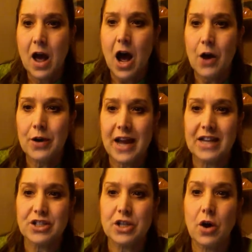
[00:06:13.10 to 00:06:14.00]
Okay,
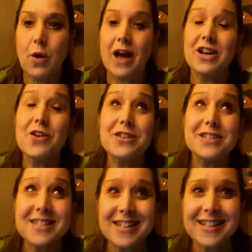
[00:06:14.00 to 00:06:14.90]
so I know this
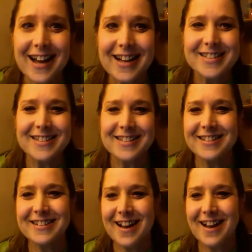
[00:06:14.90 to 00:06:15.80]
is a lot
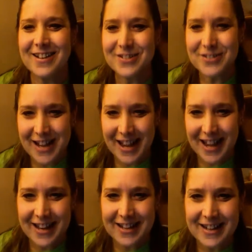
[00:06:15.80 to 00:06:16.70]
to
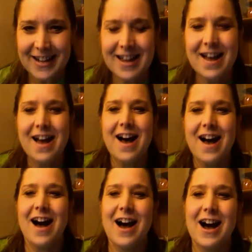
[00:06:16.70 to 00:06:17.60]
understand.
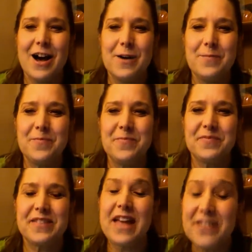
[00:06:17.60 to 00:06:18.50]
And
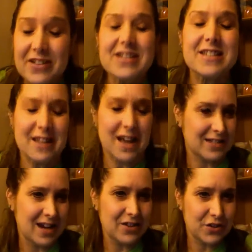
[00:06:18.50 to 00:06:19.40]
there is a lot
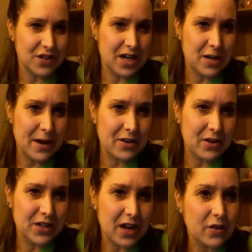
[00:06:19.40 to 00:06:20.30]
to understand about your
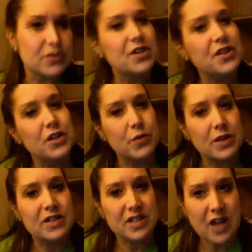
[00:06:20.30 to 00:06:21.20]
cycle so that you can
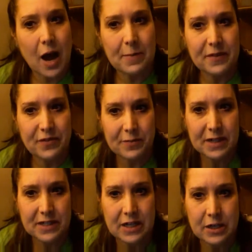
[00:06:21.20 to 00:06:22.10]
stop it from
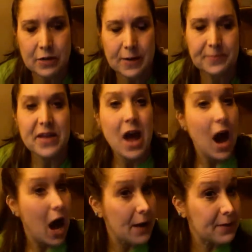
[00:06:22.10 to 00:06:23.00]
continuing.
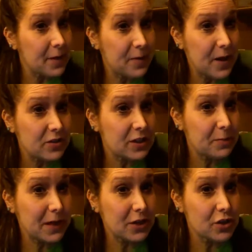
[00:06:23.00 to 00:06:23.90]
I'm going to post a
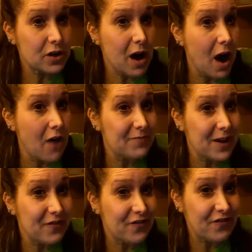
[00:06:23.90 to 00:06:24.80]
picture of my
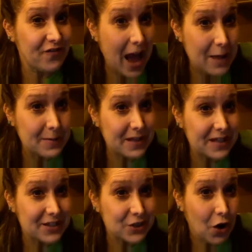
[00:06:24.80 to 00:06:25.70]

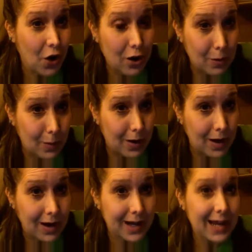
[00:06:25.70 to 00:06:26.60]
fabulous
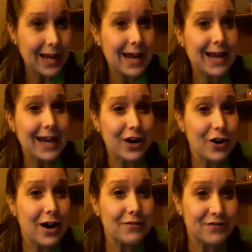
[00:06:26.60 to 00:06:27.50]
artwork here
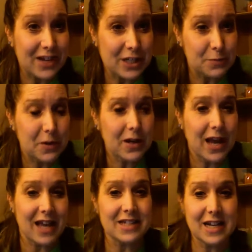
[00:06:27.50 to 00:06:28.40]
on Facebook
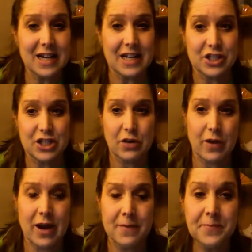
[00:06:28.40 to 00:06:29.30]
and on
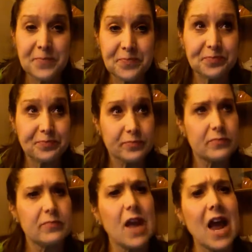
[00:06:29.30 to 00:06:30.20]
Instagram.
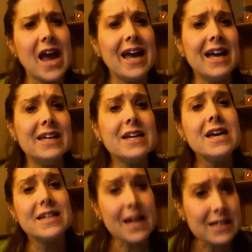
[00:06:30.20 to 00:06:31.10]
And
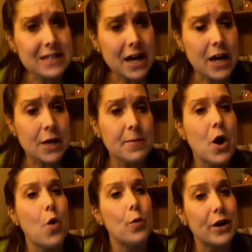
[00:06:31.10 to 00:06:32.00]
next time,
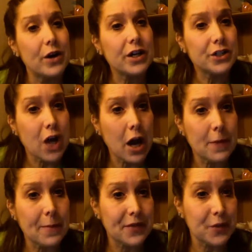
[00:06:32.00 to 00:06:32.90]
we're going to talk
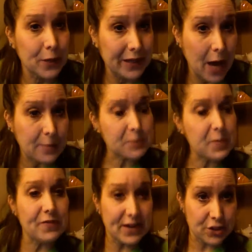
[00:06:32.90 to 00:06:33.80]
about the relapse
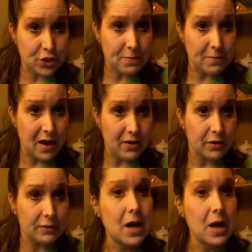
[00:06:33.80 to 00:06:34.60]
prevention model.